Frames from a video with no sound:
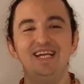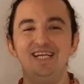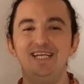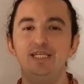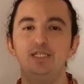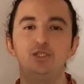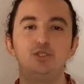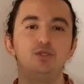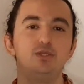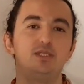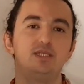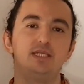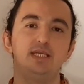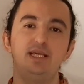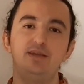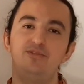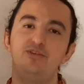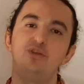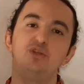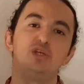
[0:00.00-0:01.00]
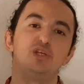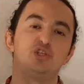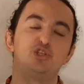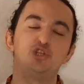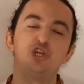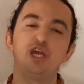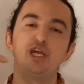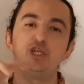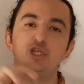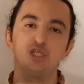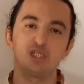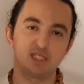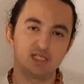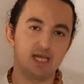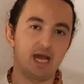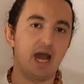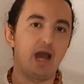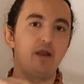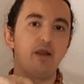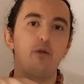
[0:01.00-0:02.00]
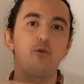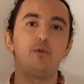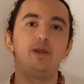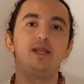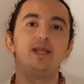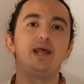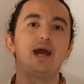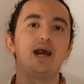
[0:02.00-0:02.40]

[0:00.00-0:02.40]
is to see if these changes are already